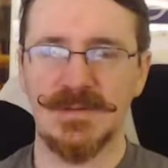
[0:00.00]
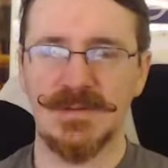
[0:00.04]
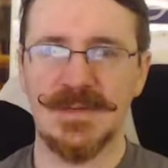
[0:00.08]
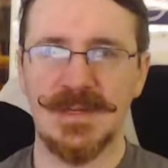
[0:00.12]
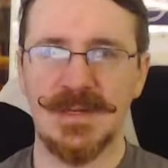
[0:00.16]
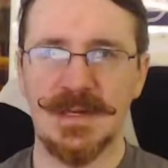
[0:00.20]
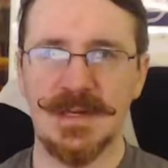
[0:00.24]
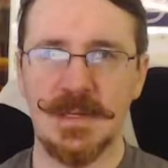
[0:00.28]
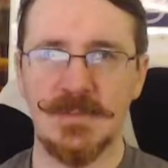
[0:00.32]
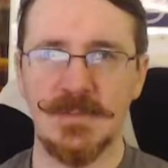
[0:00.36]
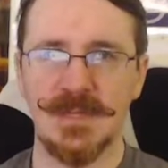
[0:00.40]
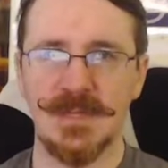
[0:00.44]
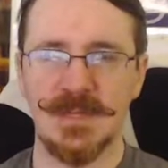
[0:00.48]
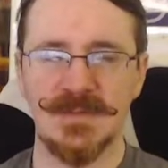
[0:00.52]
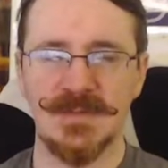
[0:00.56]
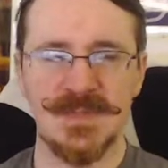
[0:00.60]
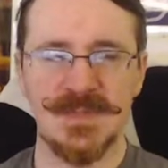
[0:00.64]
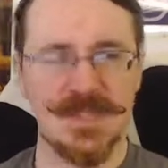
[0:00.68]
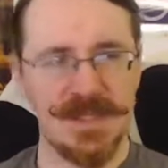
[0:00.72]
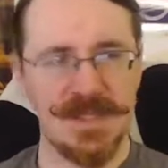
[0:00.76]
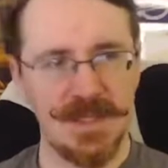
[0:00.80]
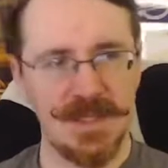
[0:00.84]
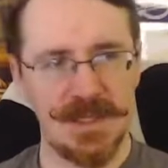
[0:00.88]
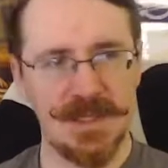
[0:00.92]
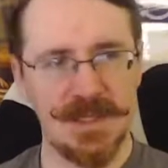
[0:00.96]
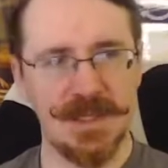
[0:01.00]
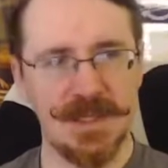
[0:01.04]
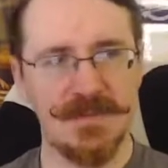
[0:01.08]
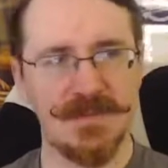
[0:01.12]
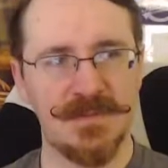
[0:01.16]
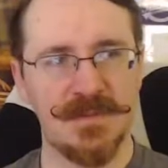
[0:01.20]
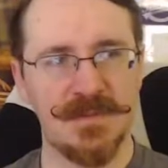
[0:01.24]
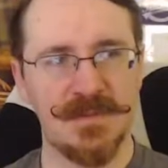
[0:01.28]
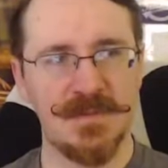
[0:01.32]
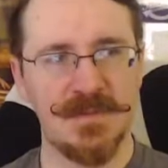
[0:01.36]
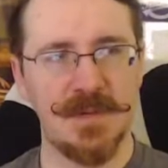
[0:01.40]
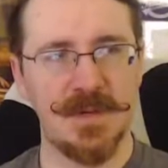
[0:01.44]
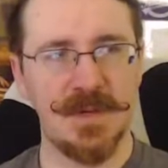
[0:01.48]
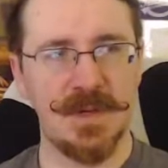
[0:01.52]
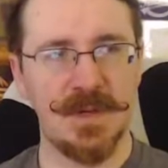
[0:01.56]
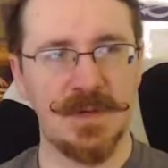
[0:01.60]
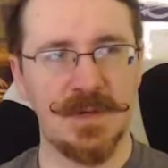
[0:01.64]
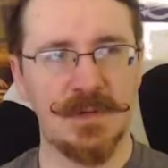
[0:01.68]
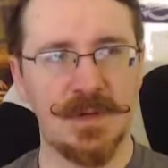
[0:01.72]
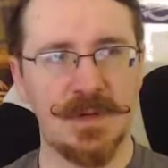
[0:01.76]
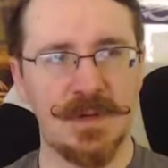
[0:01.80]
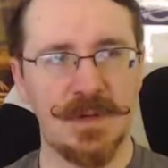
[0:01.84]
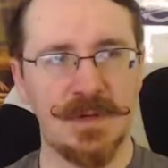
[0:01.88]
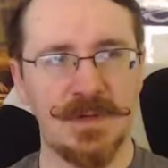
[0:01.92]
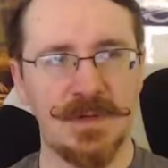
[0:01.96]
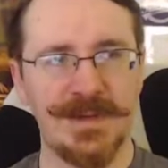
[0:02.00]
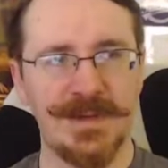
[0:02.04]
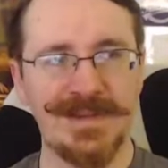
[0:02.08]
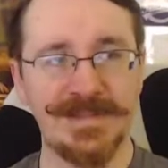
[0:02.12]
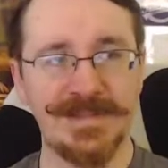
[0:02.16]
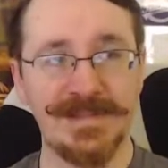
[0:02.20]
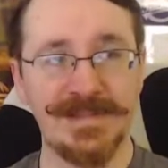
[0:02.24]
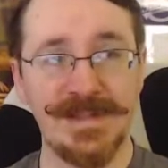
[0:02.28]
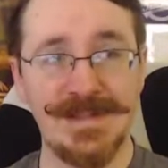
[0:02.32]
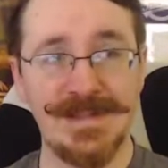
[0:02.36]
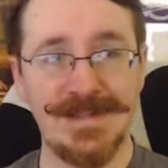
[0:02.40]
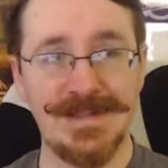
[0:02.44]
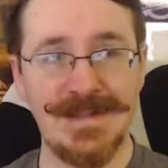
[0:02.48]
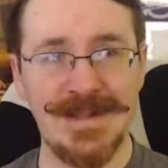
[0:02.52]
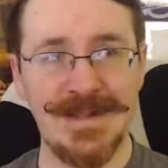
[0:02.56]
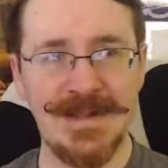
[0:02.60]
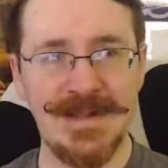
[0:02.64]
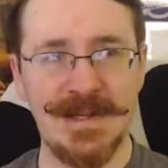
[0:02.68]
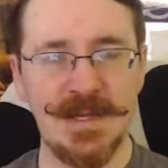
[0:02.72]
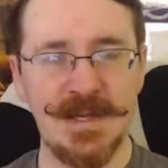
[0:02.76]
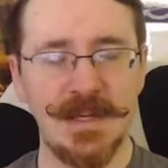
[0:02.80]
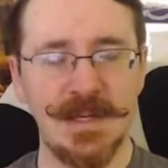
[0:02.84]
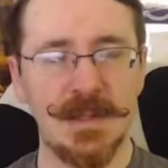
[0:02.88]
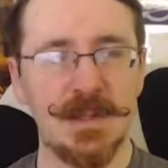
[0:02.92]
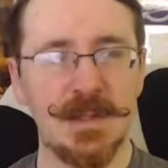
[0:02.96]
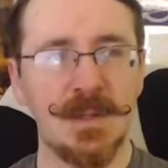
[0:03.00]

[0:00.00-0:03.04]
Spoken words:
times. I've seen enough of Crocodile Dundee.